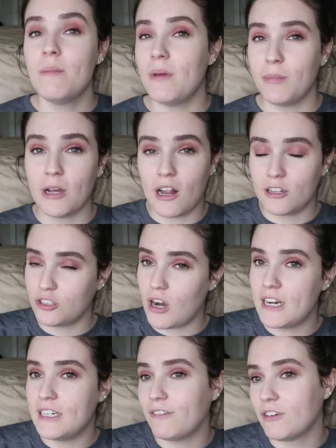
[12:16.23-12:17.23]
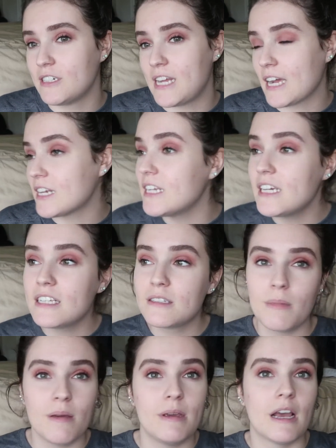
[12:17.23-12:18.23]
Maybe I'll try different techniques.
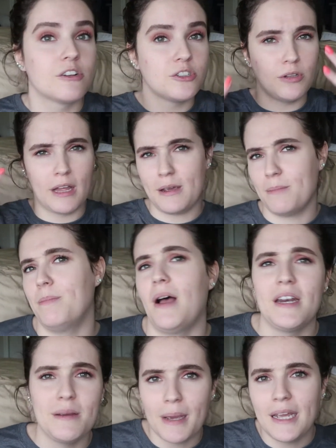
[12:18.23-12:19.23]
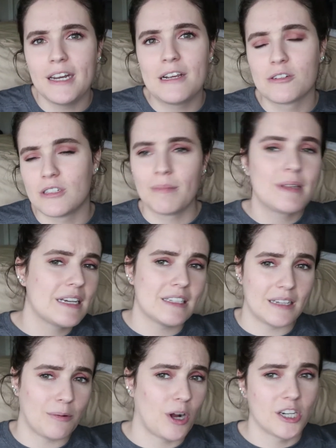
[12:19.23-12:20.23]
Maybe I'll do like body painting or something,
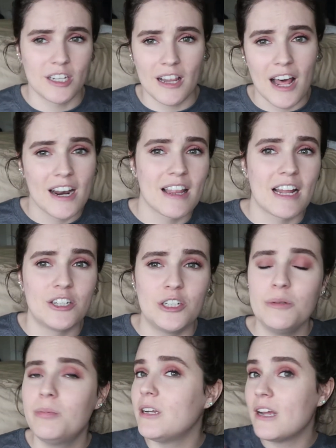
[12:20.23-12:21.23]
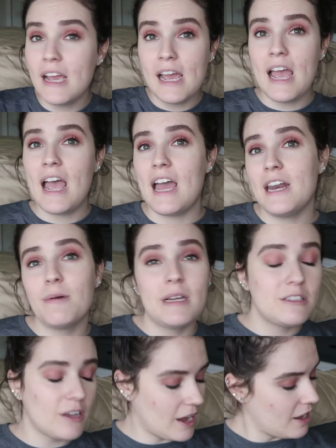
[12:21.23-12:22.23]
because I watch a lot of that too. But anyways,